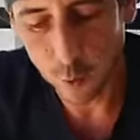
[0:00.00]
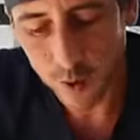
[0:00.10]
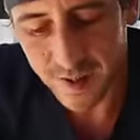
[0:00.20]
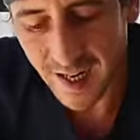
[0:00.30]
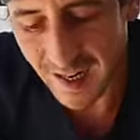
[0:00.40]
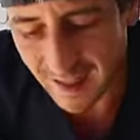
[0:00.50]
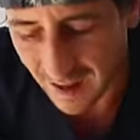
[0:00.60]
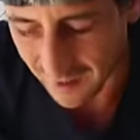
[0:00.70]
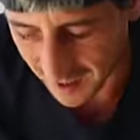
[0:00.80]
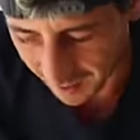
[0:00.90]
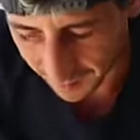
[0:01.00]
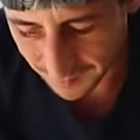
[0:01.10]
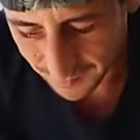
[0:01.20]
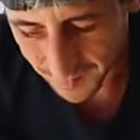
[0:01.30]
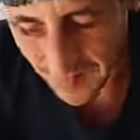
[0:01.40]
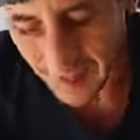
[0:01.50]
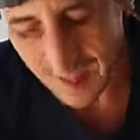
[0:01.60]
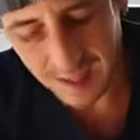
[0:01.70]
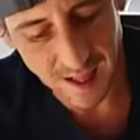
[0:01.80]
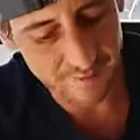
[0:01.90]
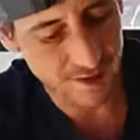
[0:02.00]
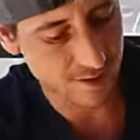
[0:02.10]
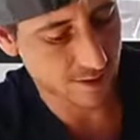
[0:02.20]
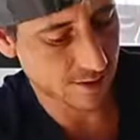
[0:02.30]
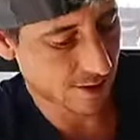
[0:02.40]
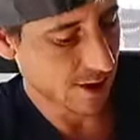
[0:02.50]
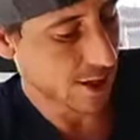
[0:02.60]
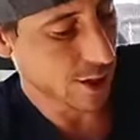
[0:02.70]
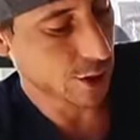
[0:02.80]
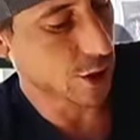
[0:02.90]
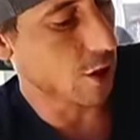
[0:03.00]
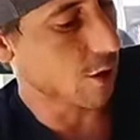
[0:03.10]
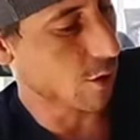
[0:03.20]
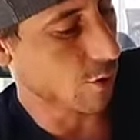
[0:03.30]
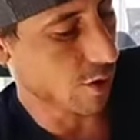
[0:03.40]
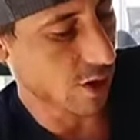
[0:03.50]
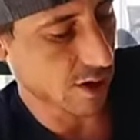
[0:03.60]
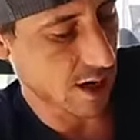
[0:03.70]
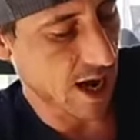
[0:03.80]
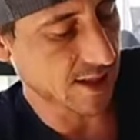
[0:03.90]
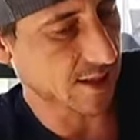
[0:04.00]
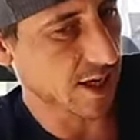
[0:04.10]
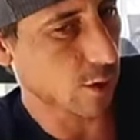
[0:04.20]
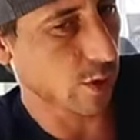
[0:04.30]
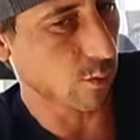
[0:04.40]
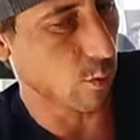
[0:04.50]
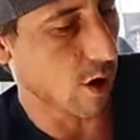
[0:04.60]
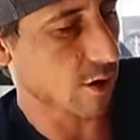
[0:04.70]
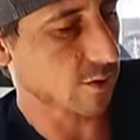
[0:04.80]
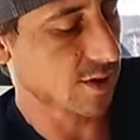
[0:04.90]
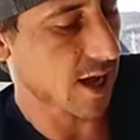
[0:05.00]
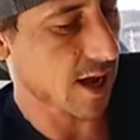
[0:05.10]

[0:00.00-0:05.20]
We're on ticket 11 here. Ticket 11. So I think we won on